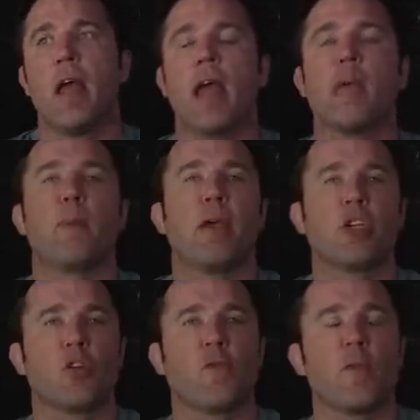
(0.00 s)
A
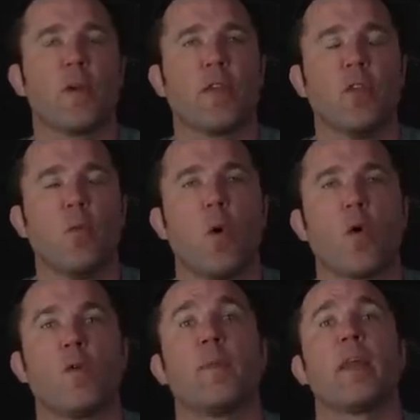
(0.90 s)
picture from within the
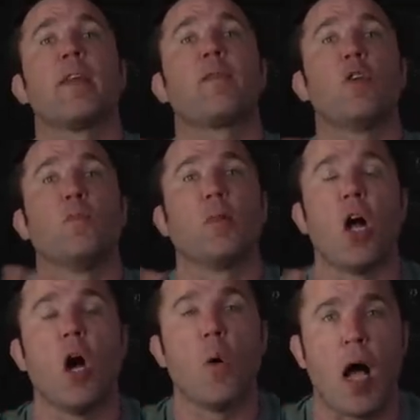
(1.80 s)
war room that if you
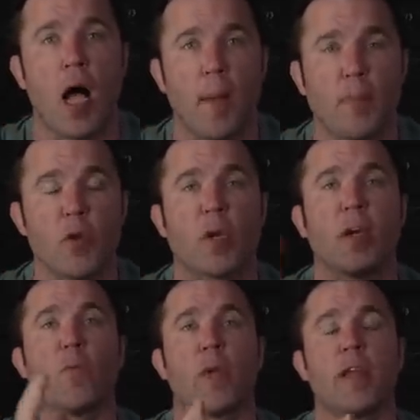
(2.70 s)
blow up, you
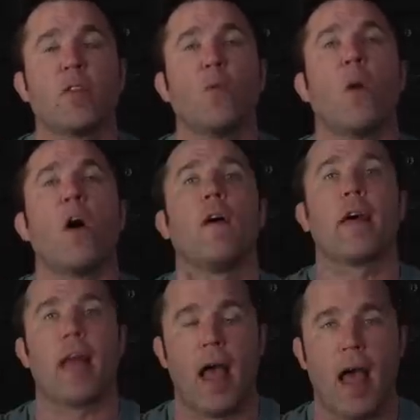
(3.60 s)
can read the wall
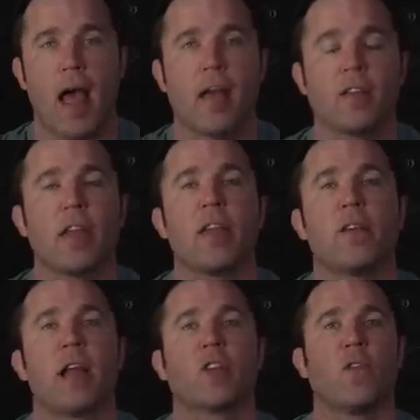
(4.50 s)
that has
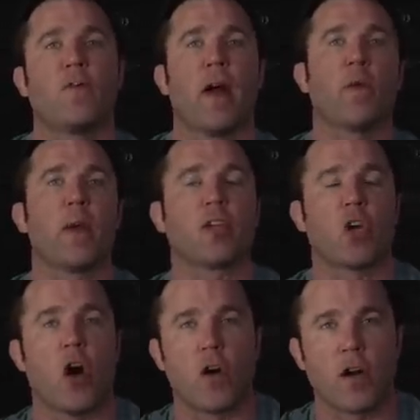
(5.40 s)
International Fight Week's
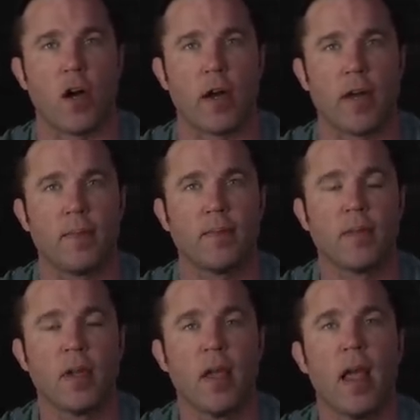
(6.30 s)
card on it.
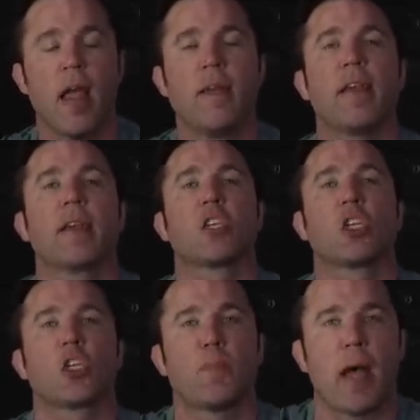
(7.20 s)
And the
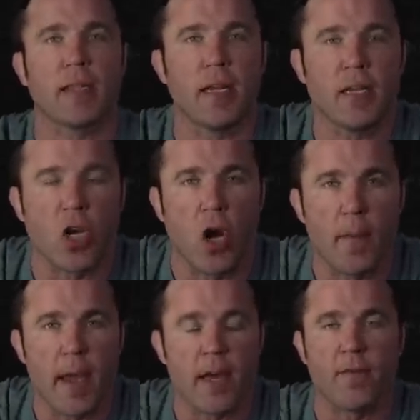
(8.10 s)
expected
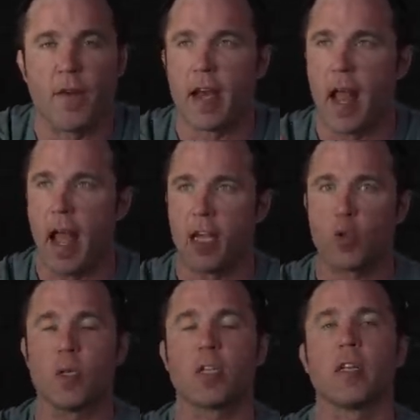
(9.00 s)
co-main event,
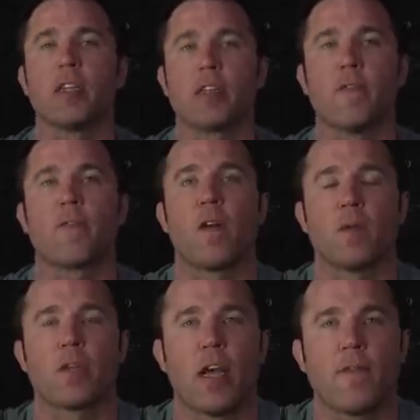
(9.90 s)
as was listed
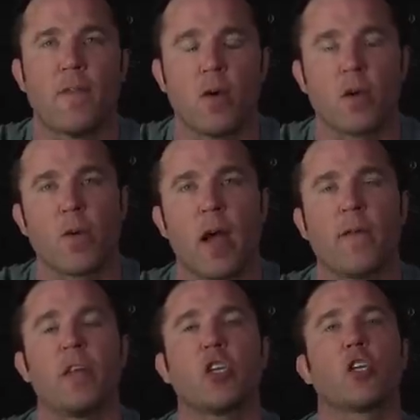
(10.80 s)
from said
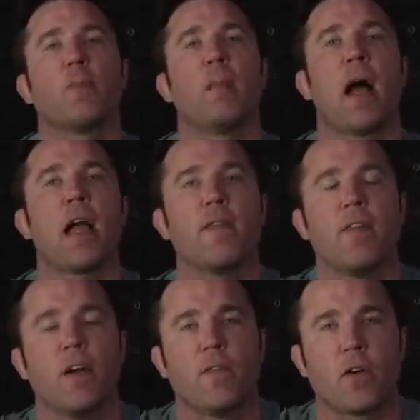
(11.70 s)
photograph, is
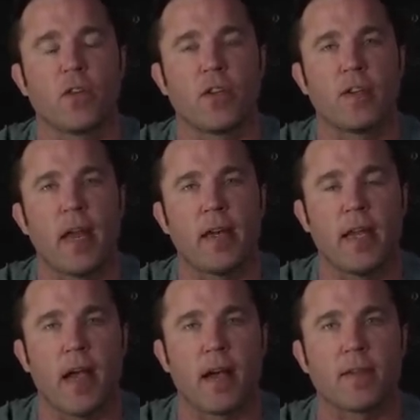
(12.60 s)
Chimaev versus Nate
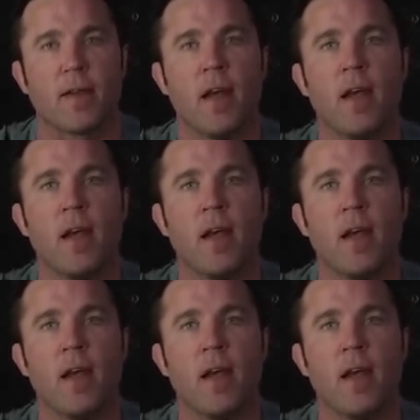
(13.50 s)
Diaz.